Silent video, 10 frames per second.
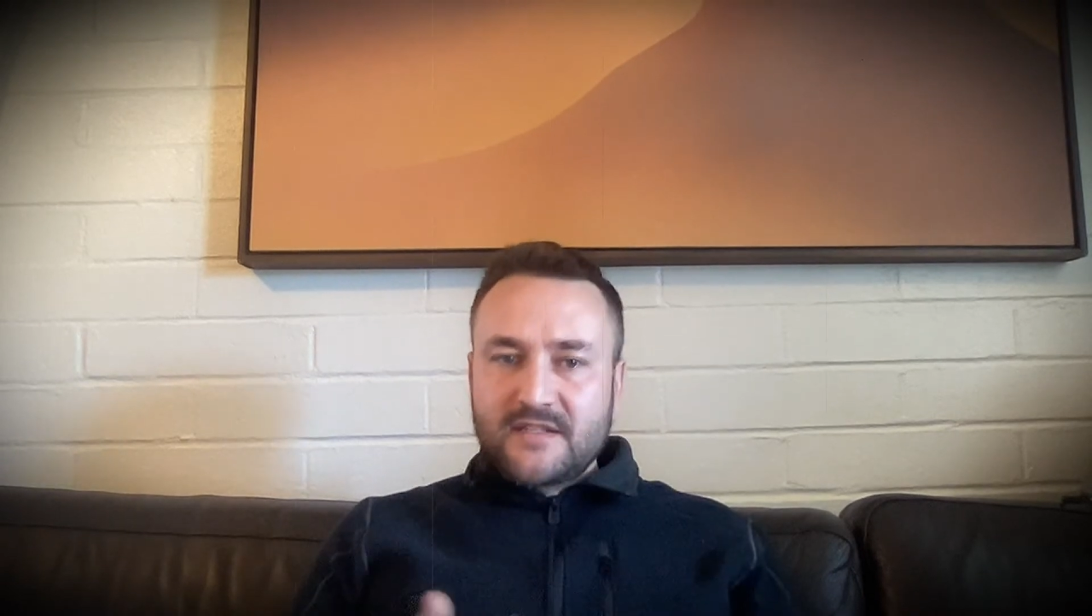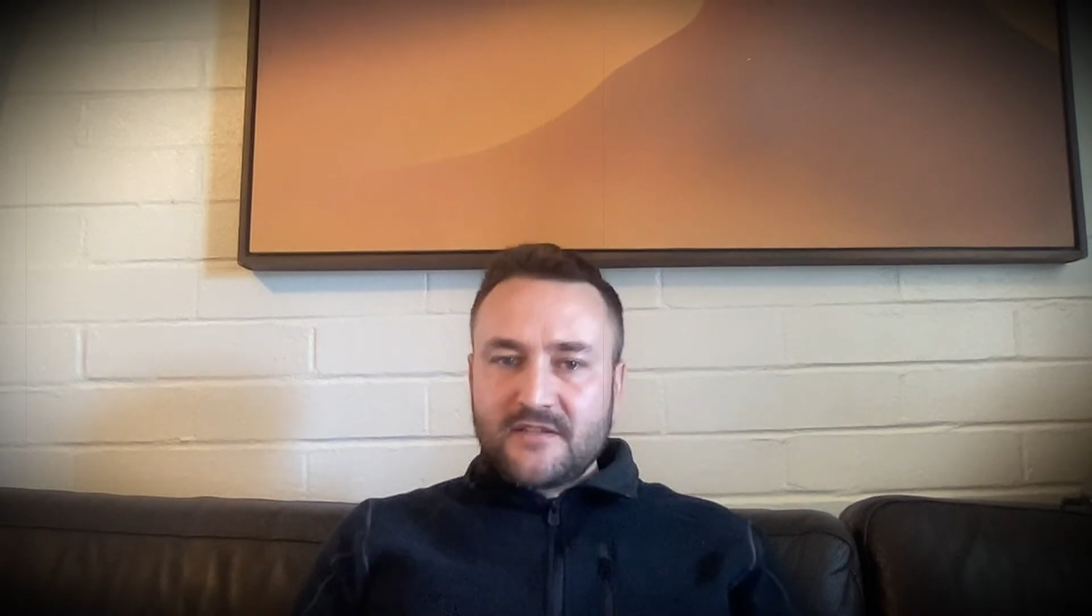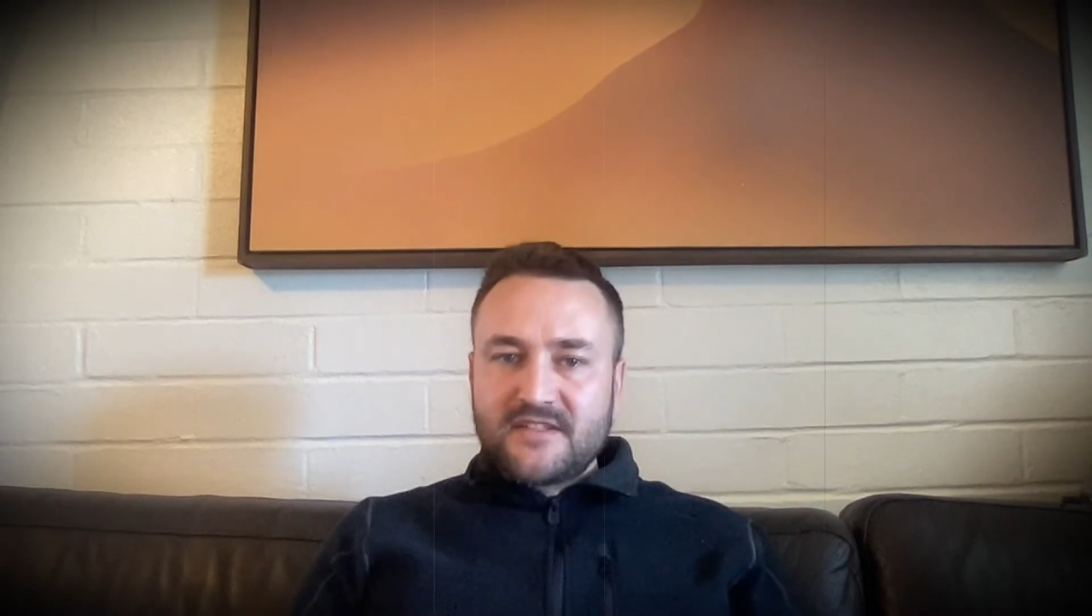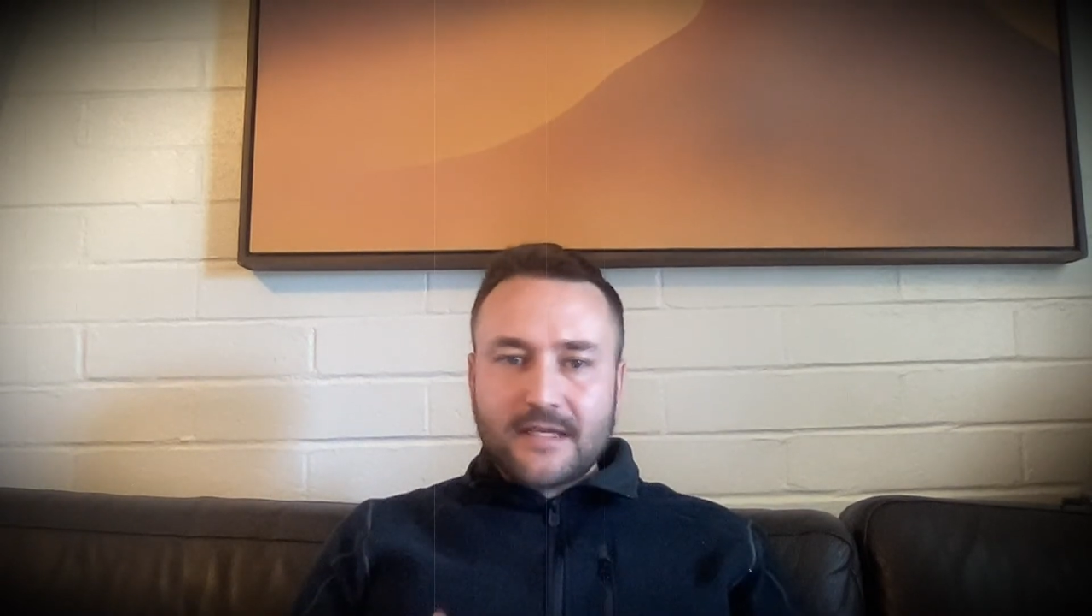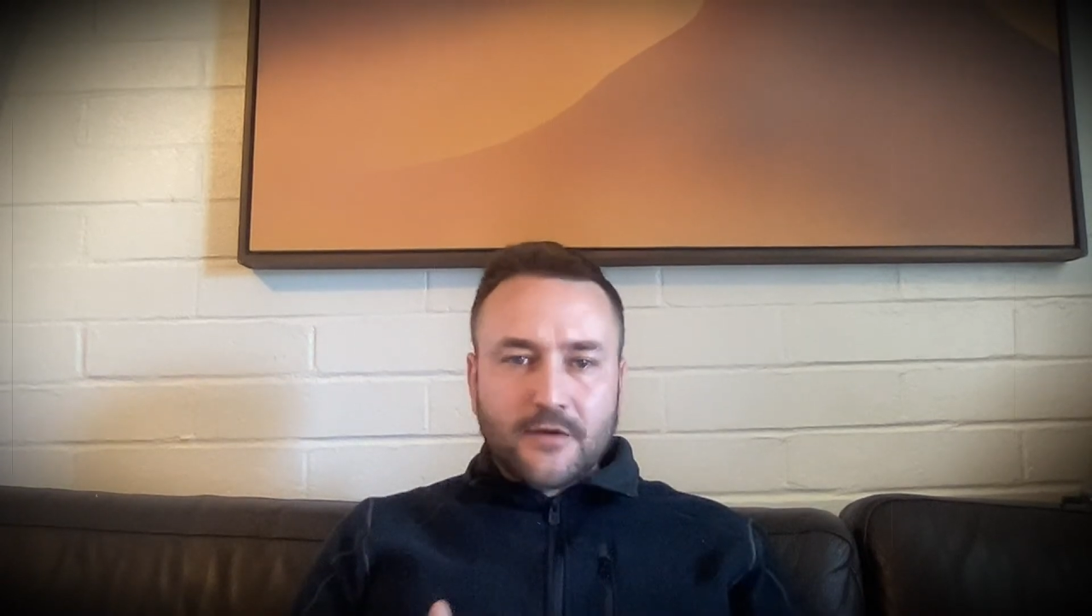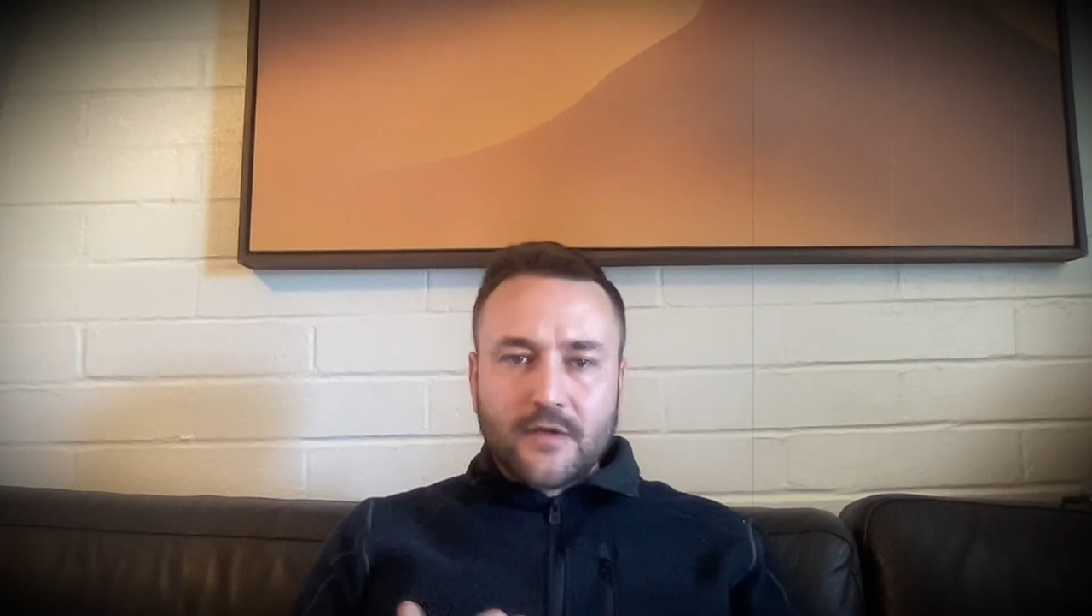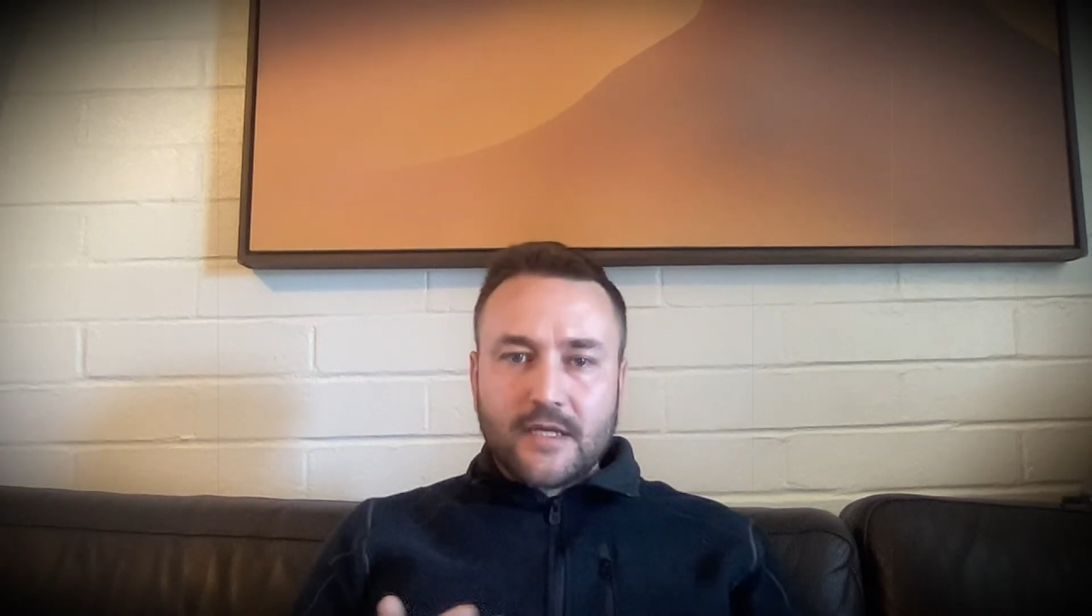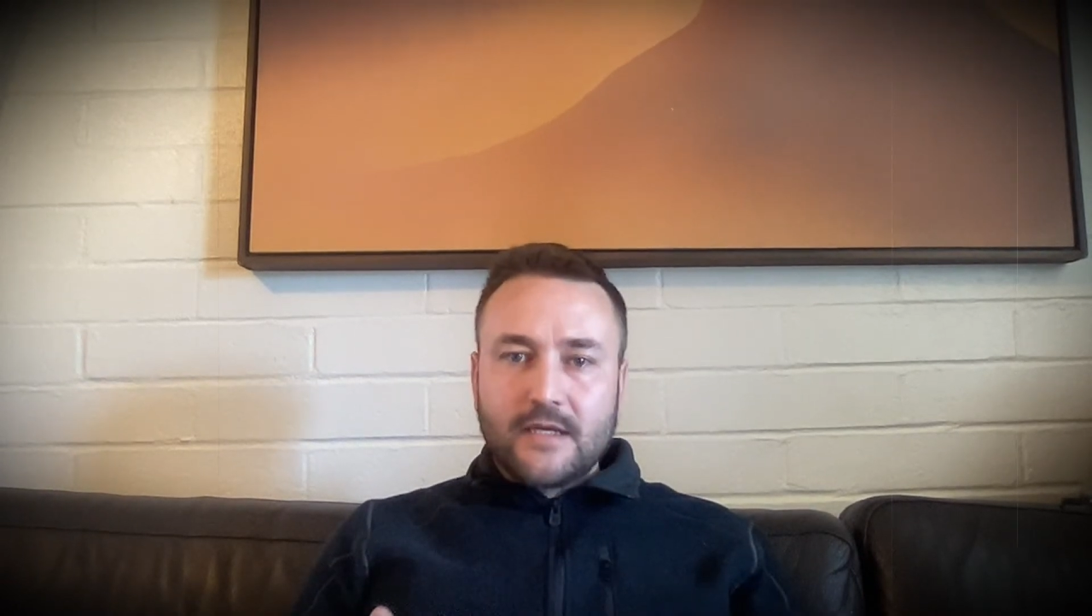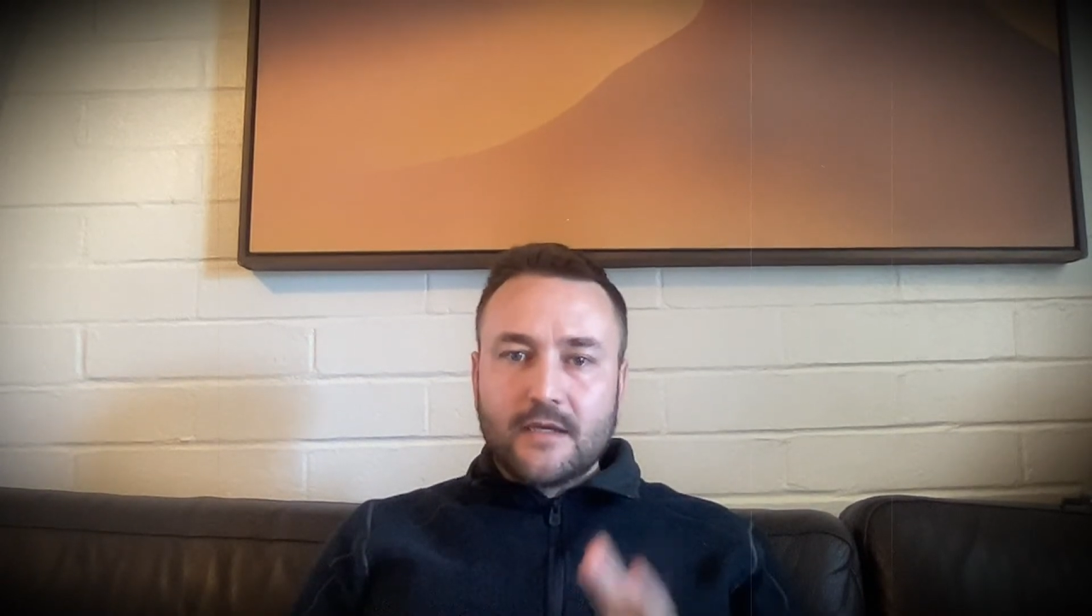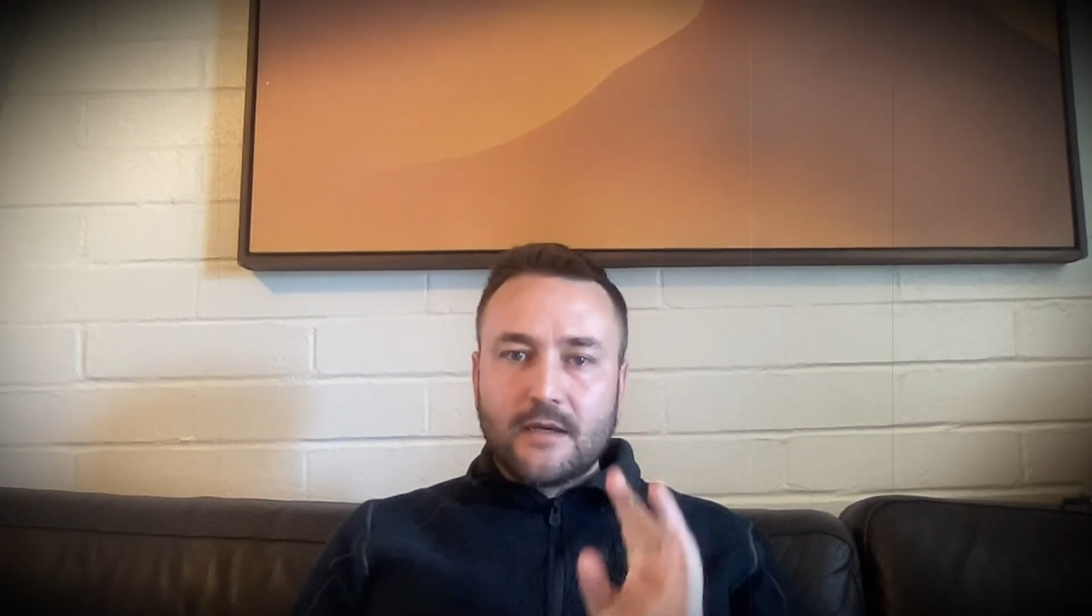
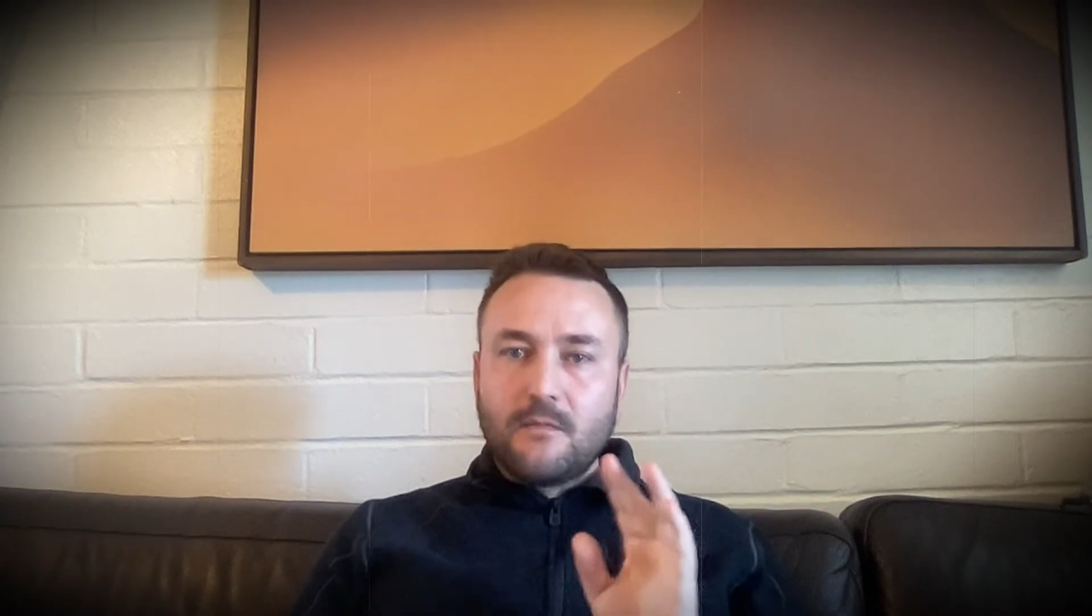sincerity,